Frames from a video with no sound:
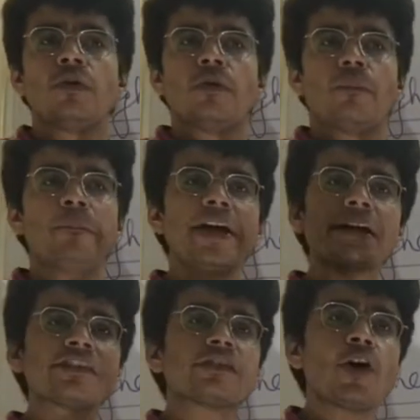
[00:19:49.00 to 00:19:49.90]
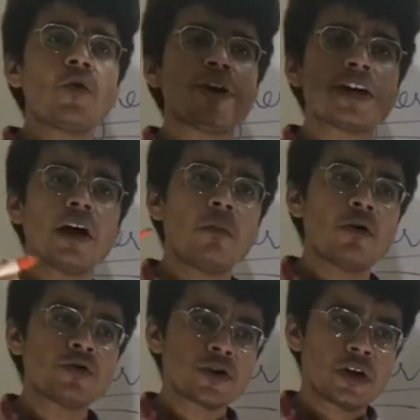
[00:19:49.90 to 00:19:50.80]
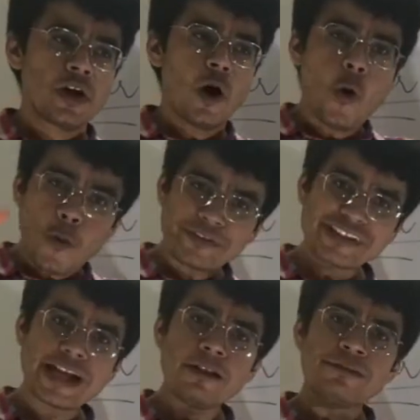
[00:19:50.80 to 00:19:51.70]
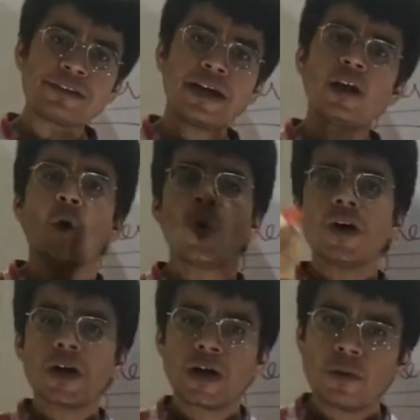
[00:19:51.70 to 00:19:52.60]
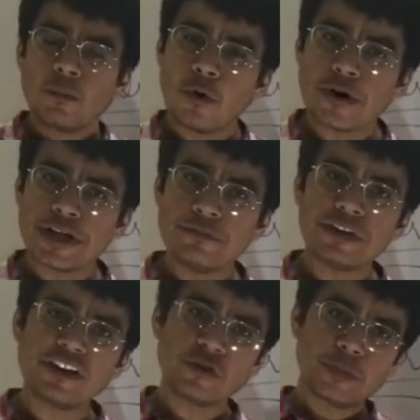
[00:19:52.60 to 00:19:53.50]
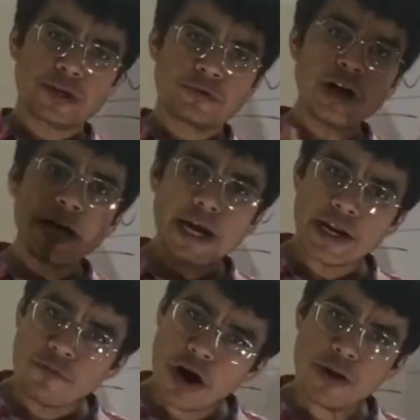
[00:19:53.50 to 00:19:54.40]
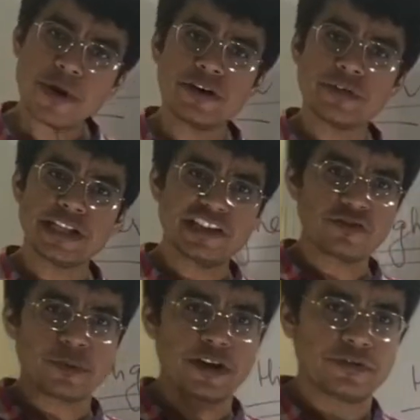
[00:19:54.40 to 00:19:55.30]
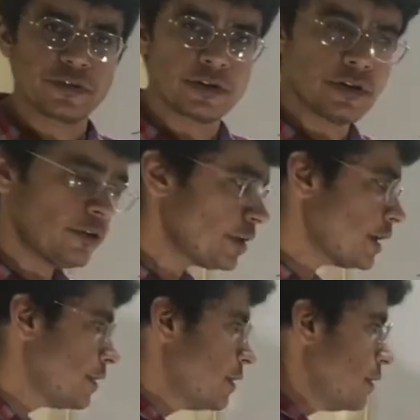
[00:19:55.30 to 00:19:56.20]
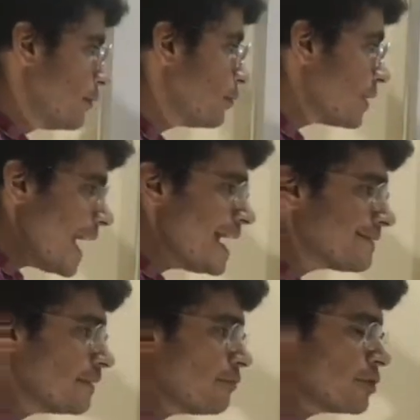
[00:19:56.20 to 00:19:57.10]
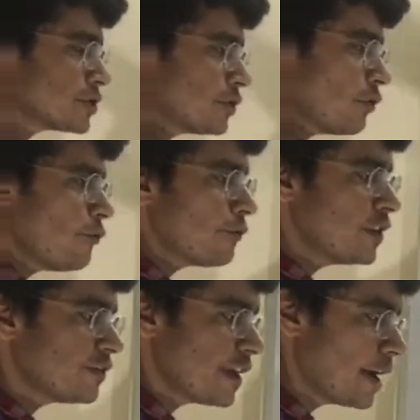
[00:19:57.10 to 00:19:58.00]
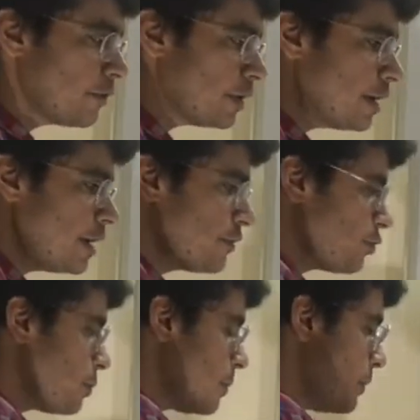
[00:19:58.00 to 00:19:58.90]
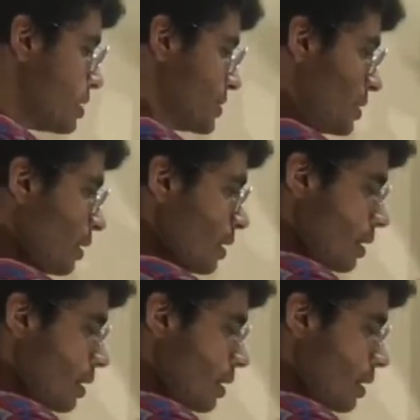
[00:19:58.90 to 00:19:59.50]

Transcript: make us aware about ourselves and our body with respect to the environment within the space. Okay, So that's the function of this angular and supramarginal